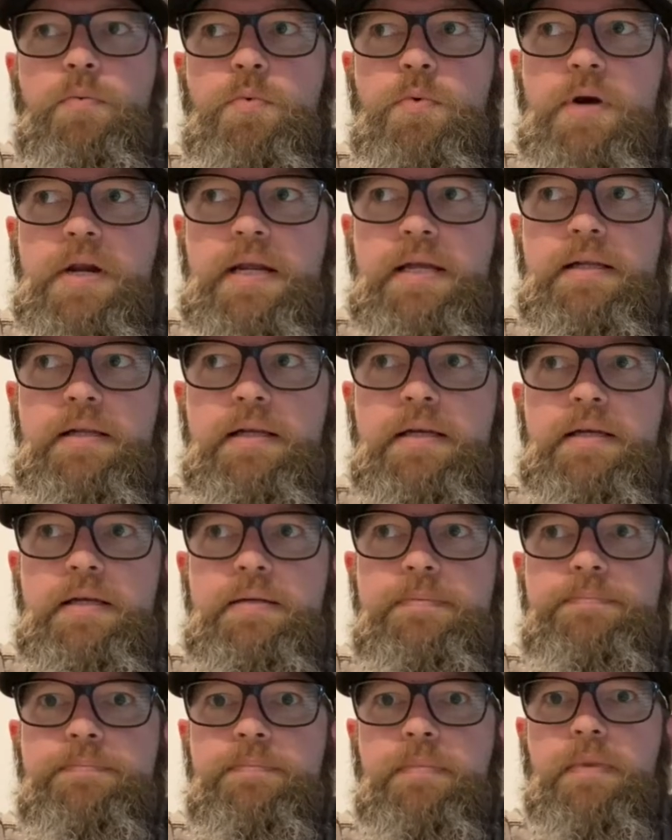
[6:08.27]

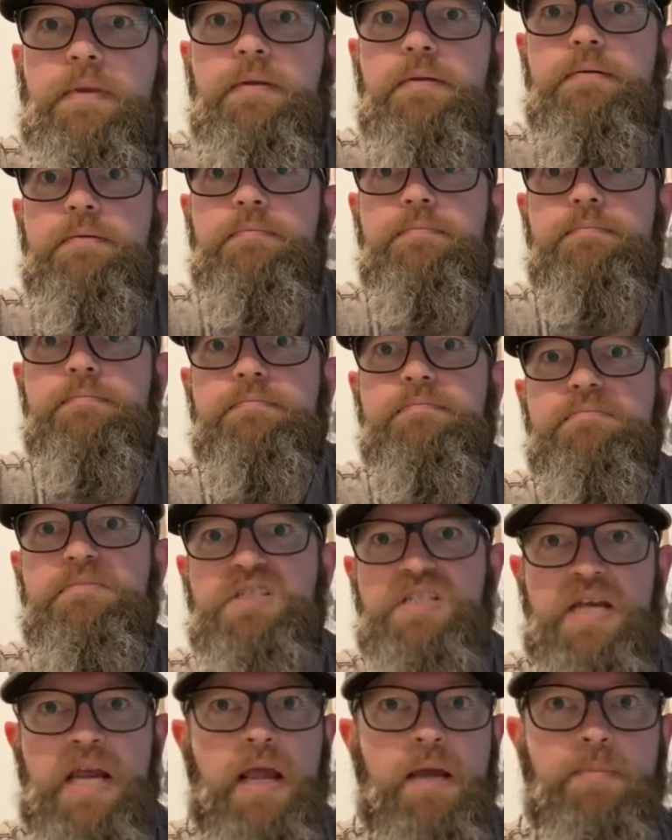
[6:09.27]
really
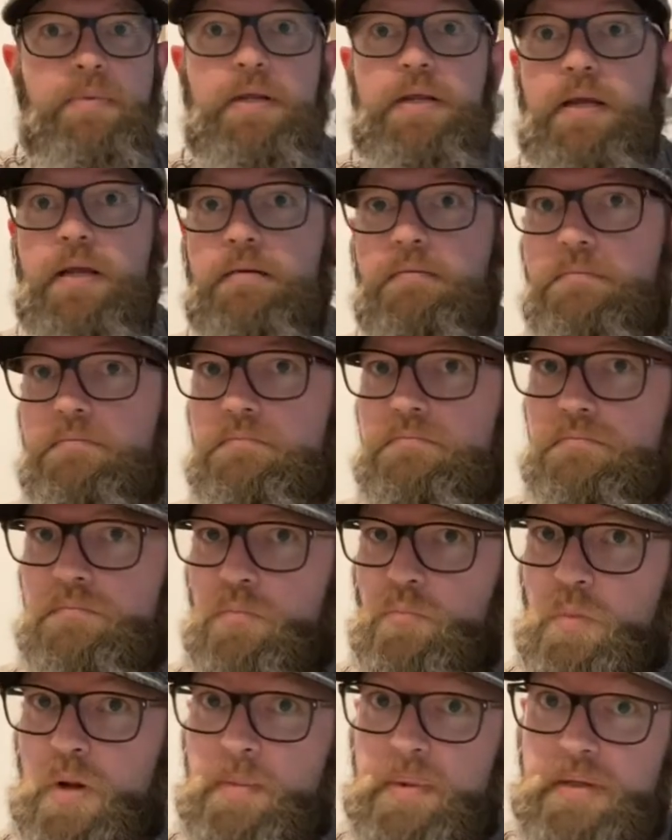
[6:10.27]
championing
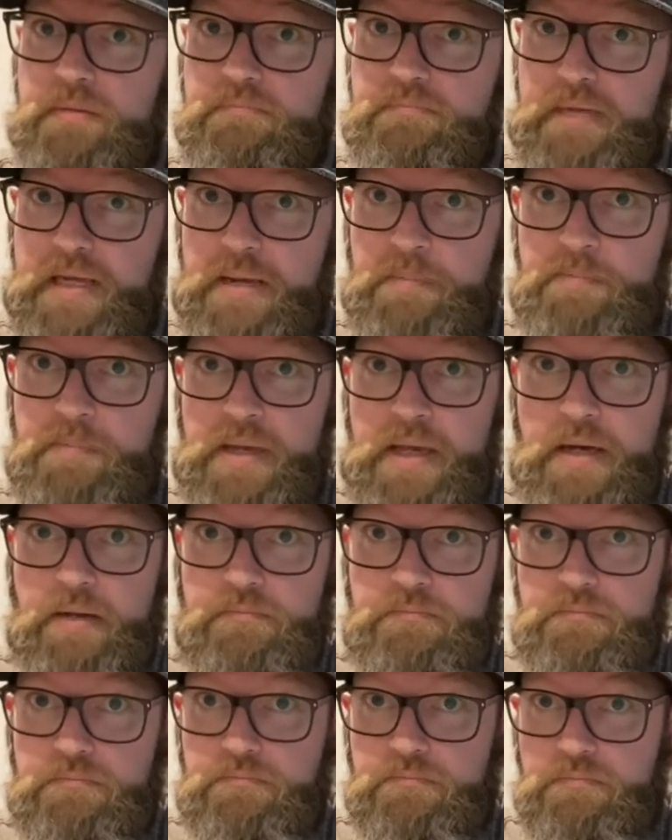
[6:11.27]
women in beer,
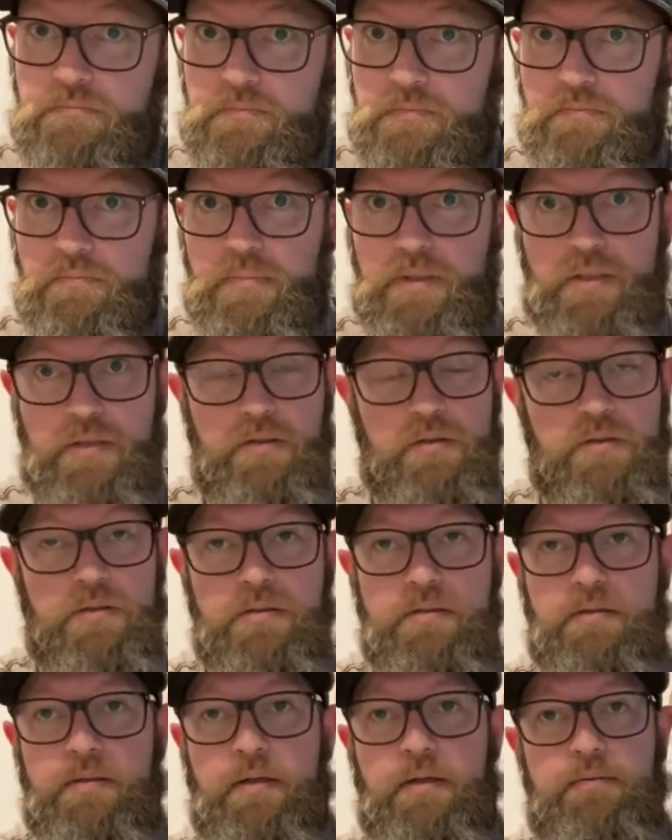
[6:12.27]

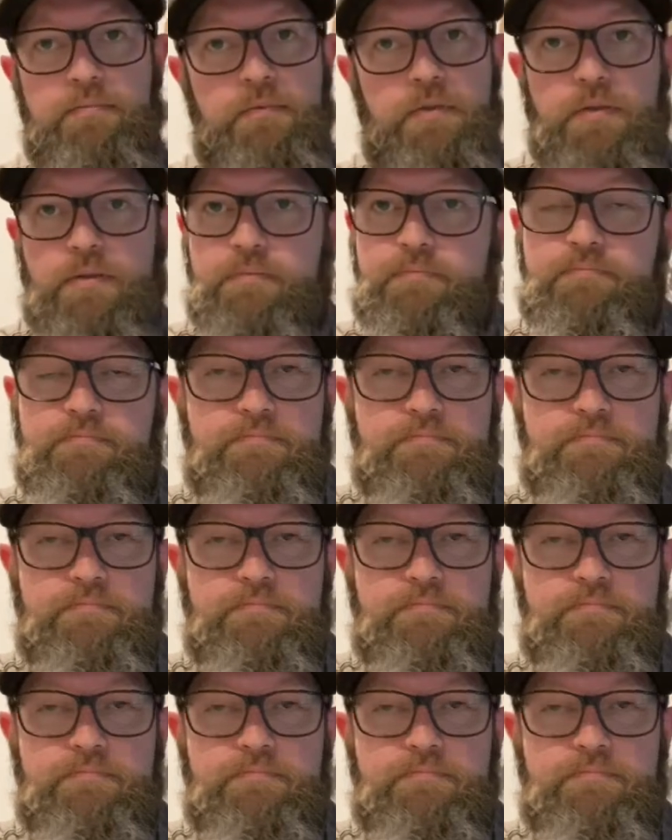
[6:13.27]
because look,